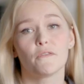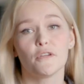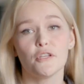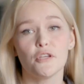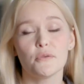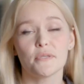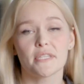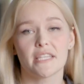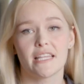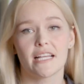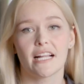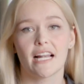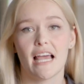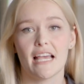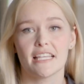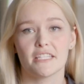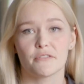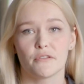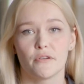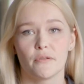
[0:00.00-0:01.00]
for use in the
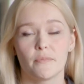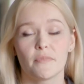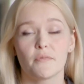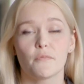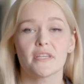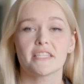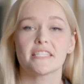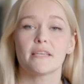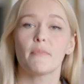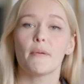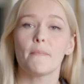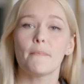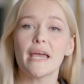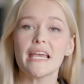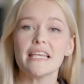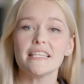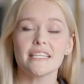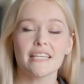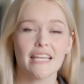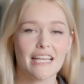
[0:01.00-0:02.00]
classroom with some
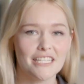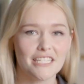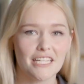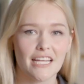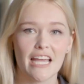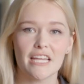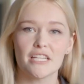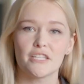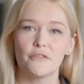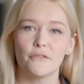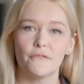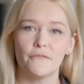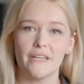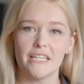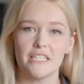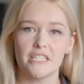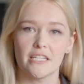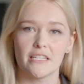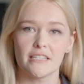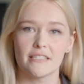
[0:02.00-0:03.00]
amazing educational
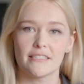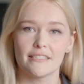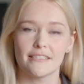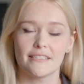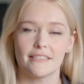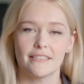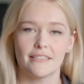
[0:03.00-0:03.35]
features.